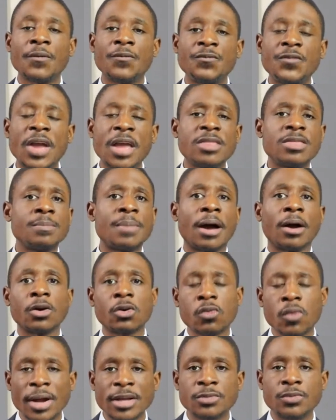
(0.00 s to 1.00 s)
faith, about
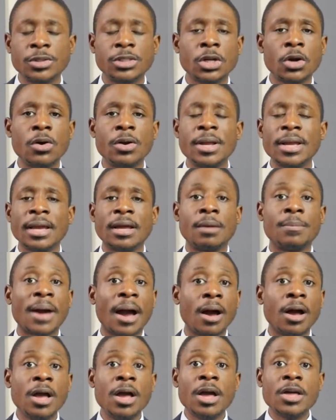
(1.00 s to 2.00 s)
Christ returning and
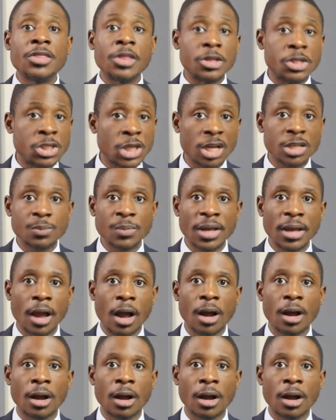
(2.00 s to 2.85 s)
about the judgment